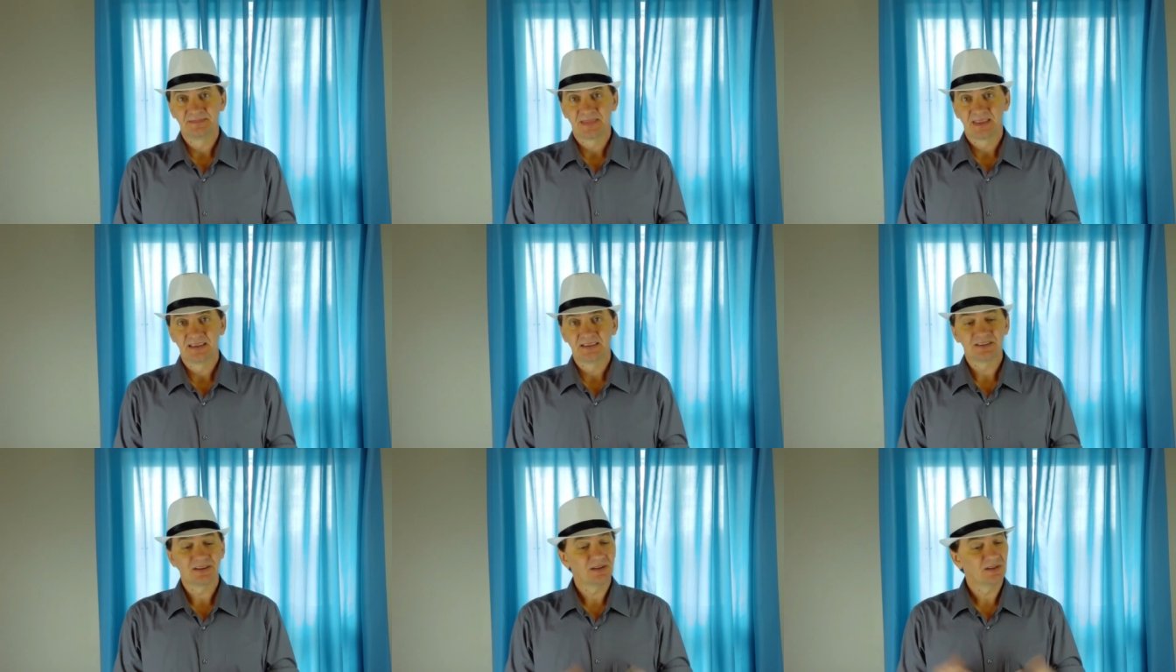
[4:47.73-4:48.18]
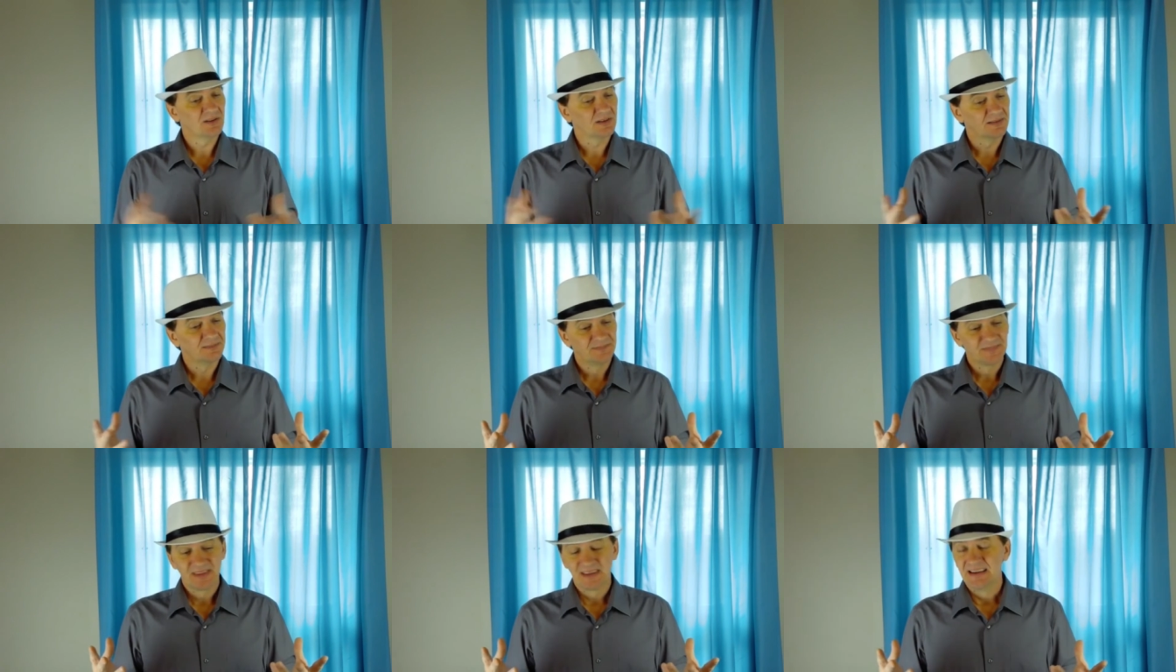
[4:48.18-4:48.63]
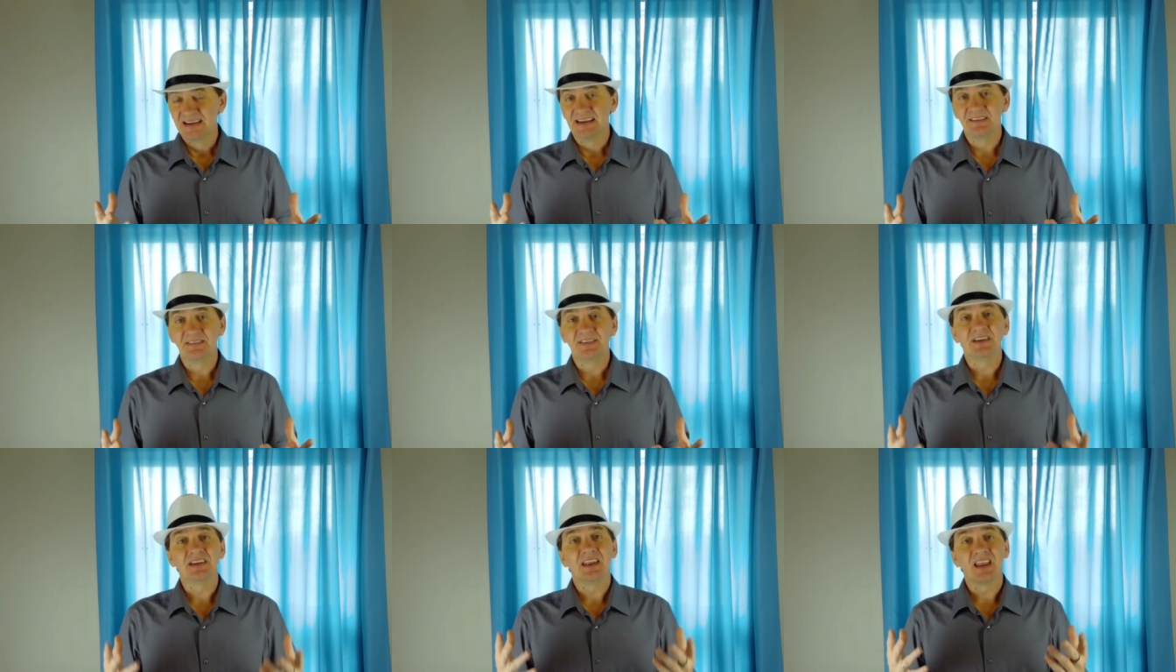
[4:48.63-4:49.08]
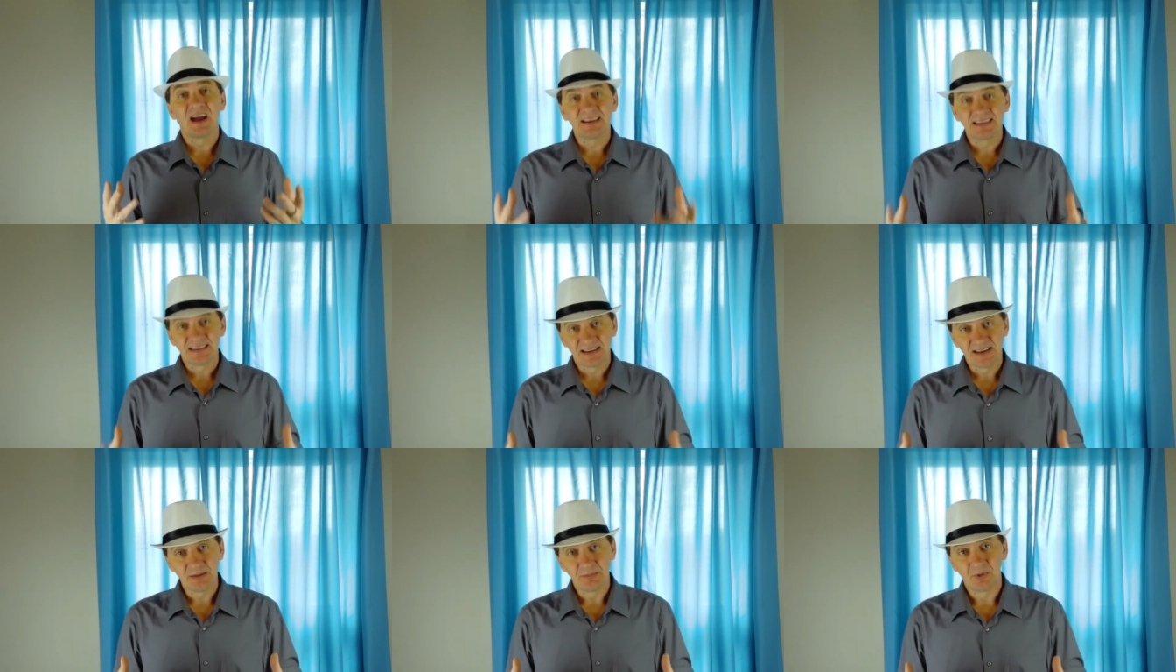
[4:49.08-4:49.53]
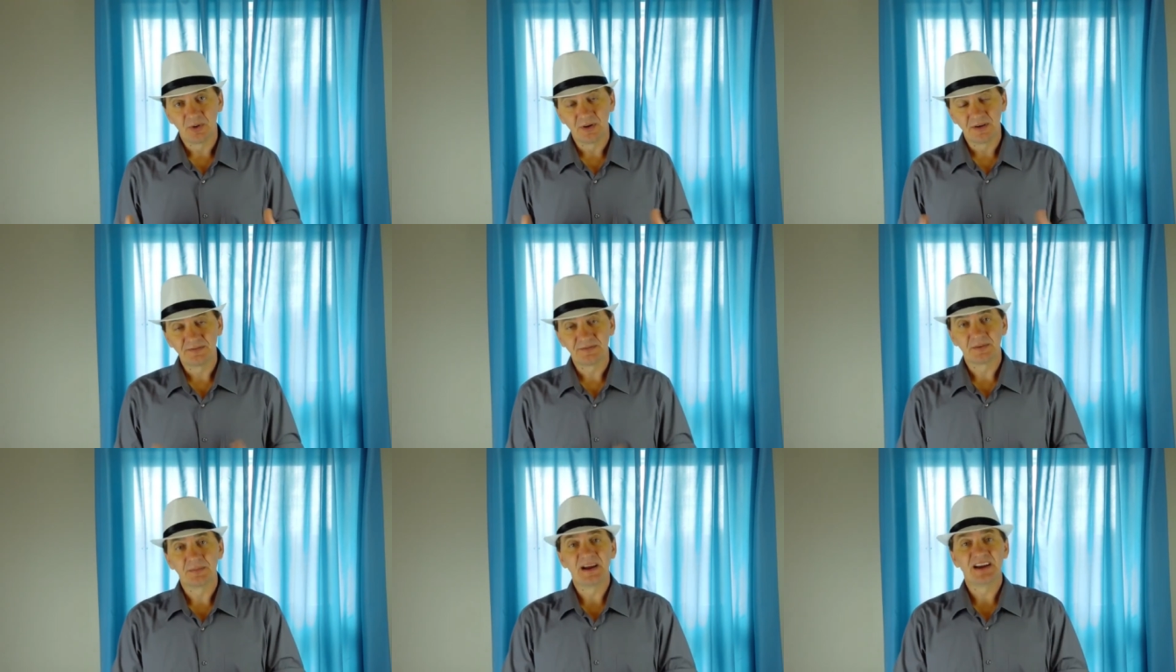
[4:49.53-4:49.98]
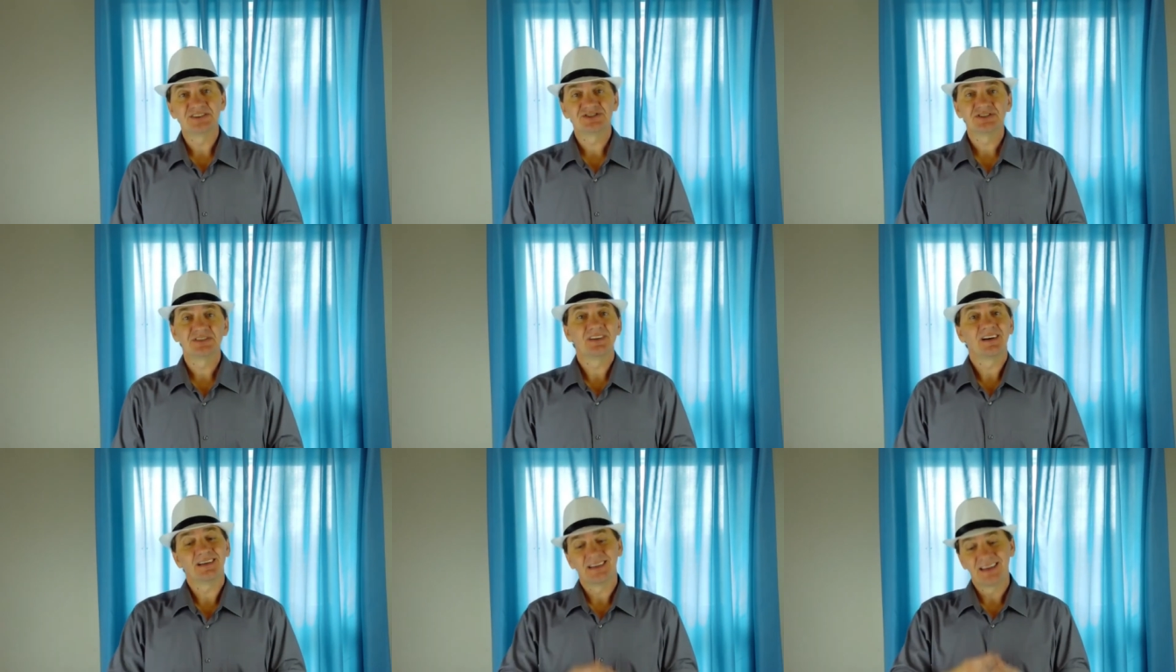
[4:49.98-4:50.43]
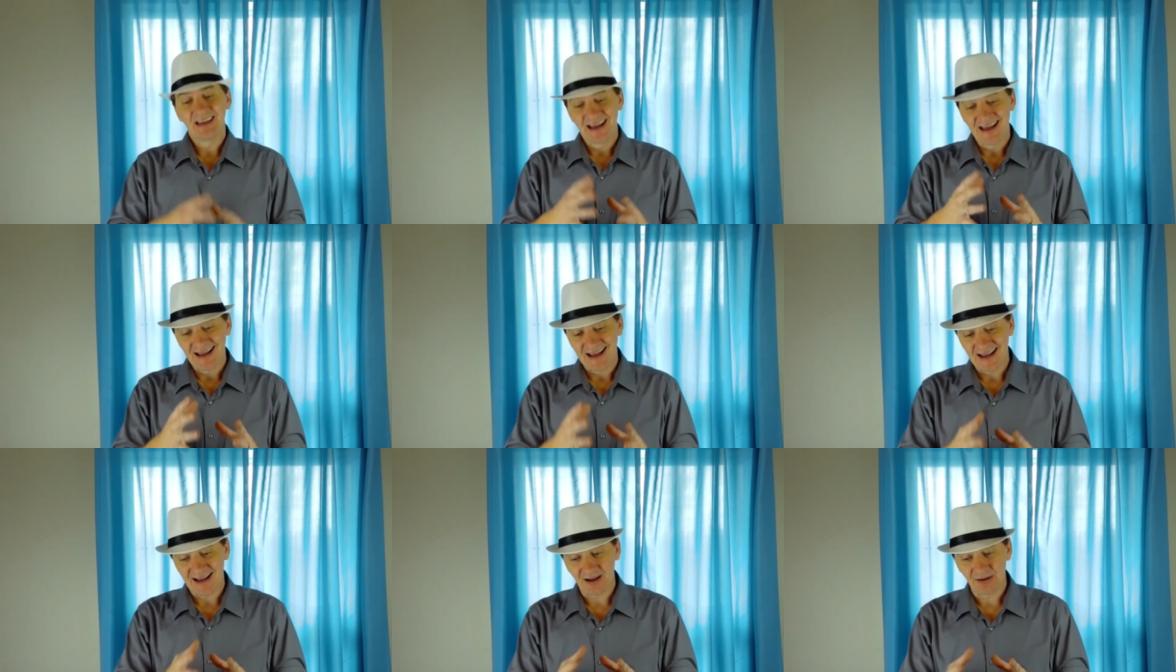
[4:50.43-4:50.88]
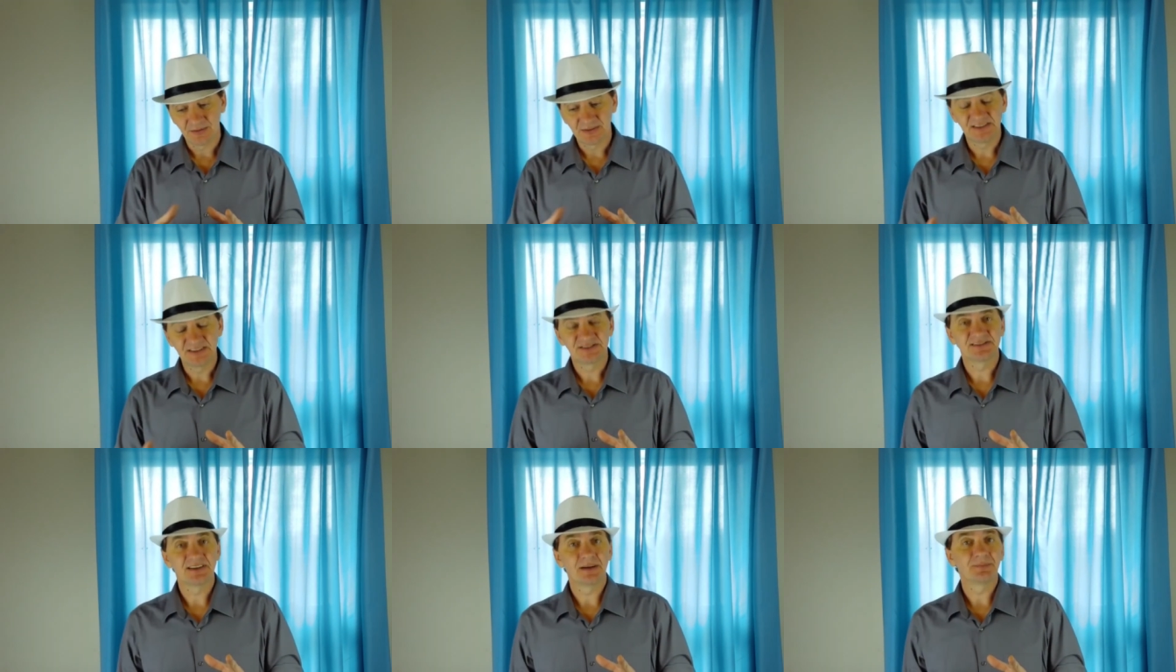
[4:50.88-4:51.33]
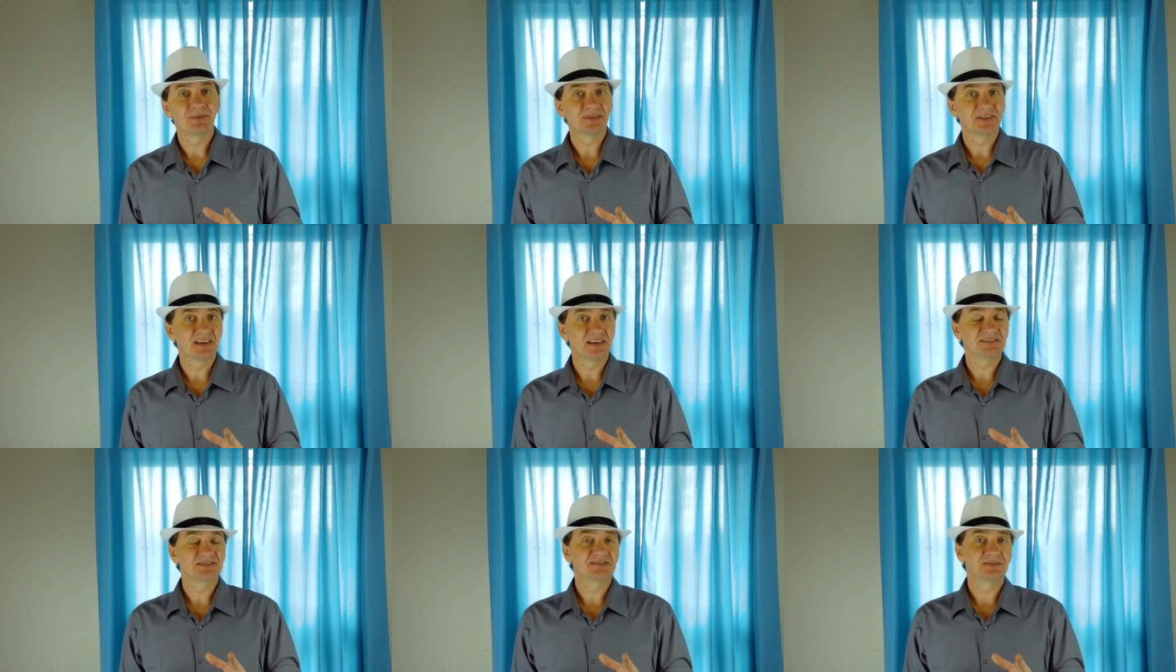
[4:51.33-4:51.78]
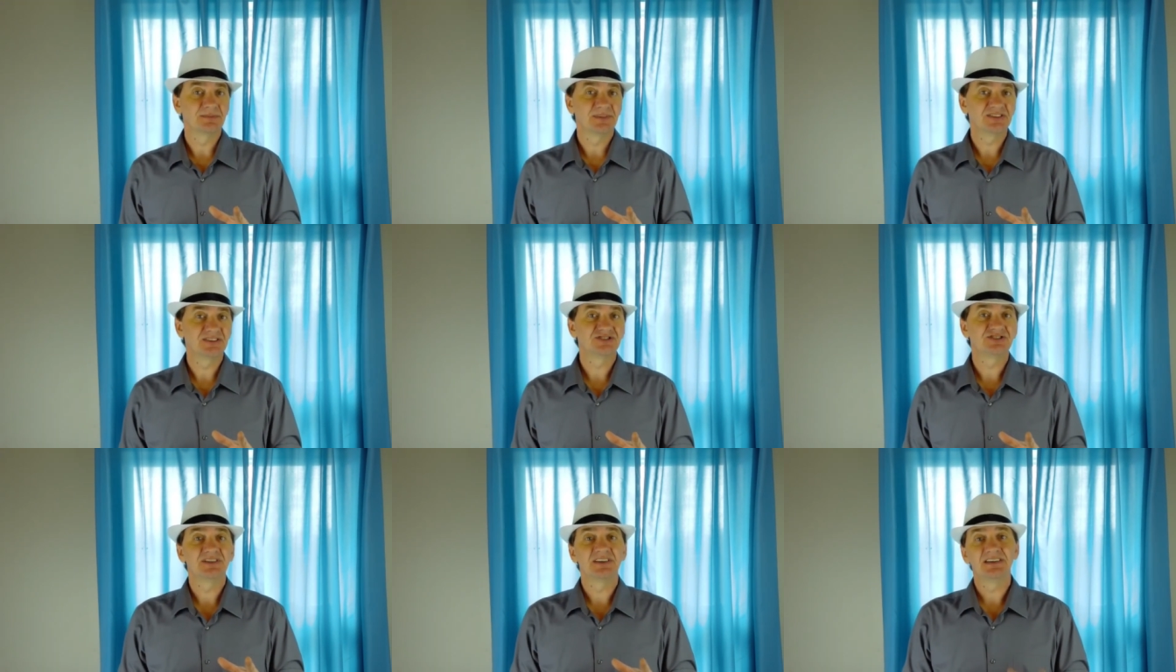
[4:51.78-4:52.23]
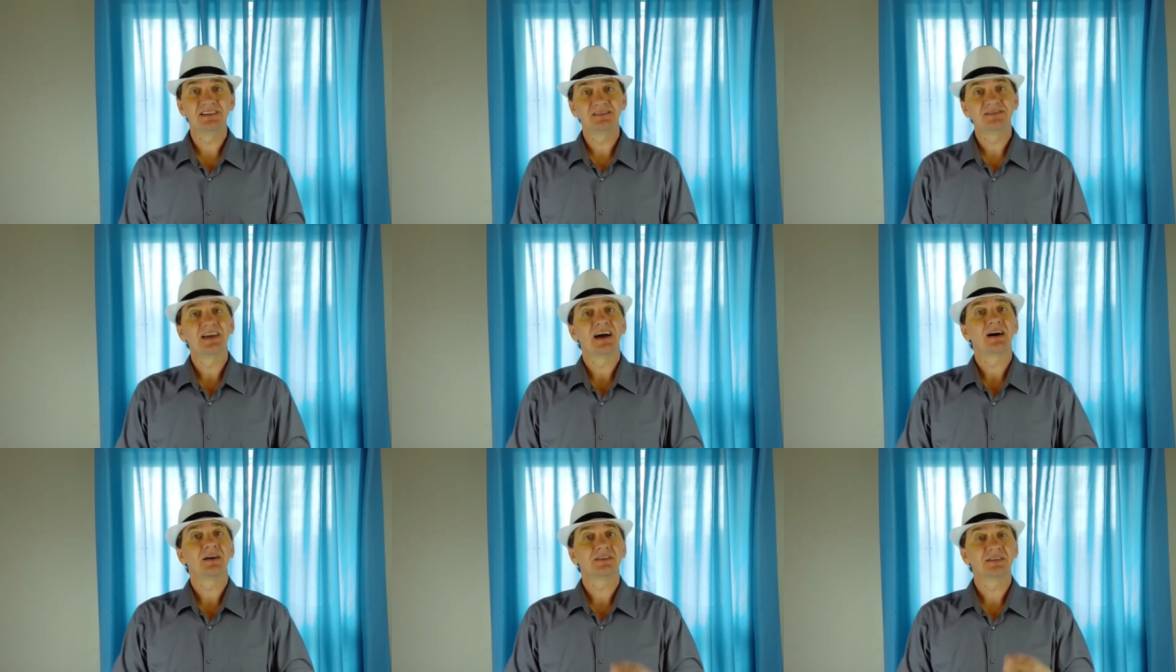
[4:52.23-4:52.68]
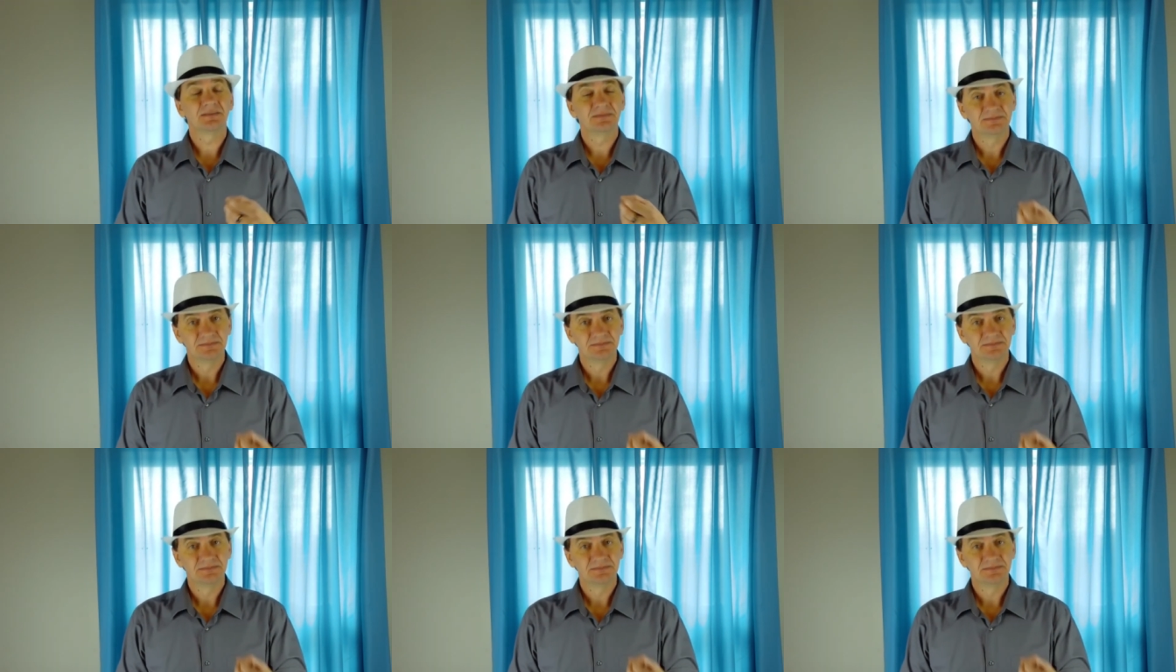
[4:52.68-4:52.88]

Now look, if you'd like to get more information on how these separate things can be achieved, how to